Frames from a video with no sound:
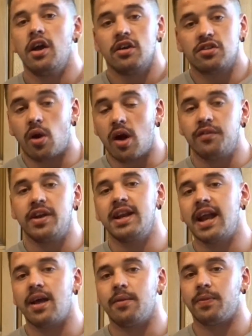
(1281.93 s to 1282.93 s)
So other than
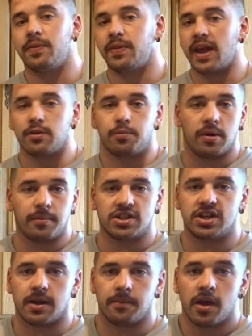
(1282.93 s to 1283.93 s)
that, that's pretty
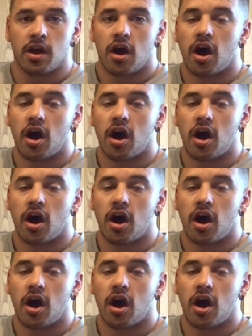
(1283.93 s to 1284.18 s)
much it.